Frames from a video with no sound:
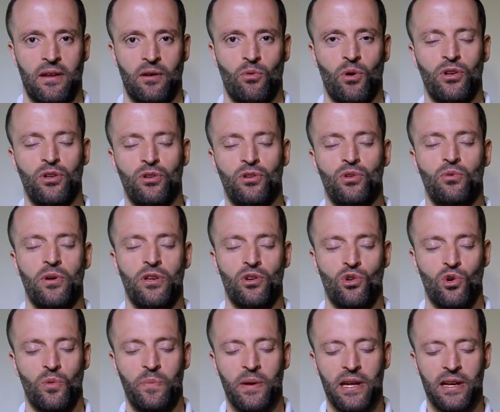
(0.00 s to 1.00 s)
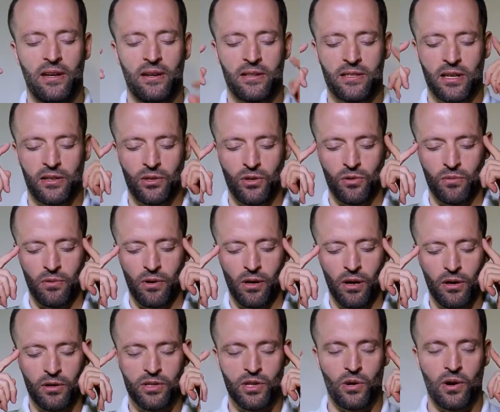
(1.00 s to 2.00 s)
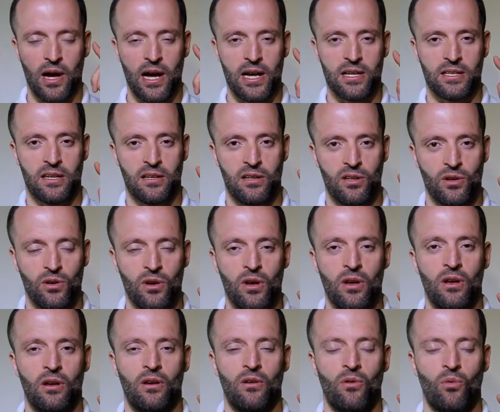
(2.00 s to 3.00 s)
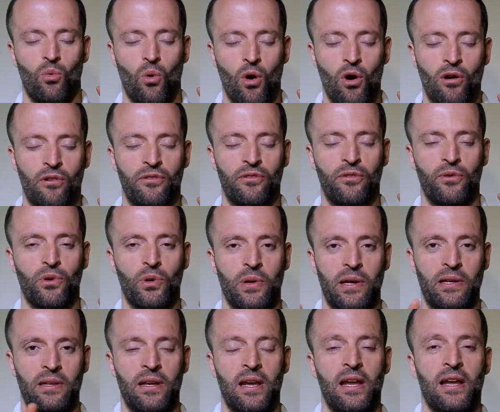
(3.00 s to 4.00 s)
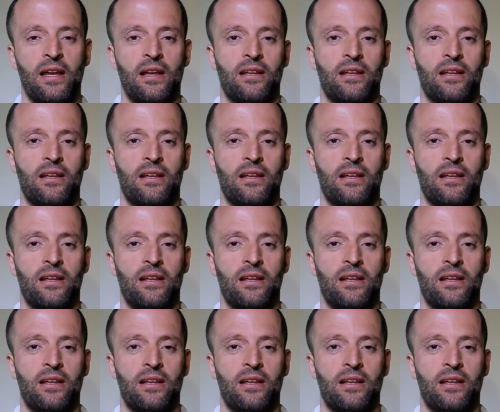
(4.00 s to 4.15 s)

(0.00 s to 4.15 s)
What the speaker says: And what you do when you repeat it is that you close your eyes and you walk through it.